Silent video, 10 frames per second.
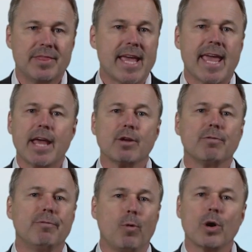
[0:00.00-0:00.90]
They can't
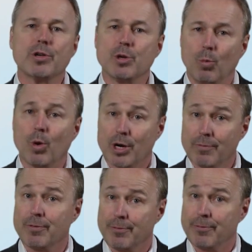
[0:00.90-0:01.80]
afford to work
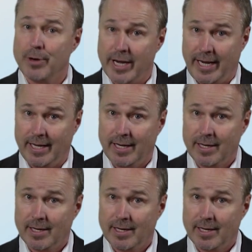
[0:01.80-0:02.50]
for free.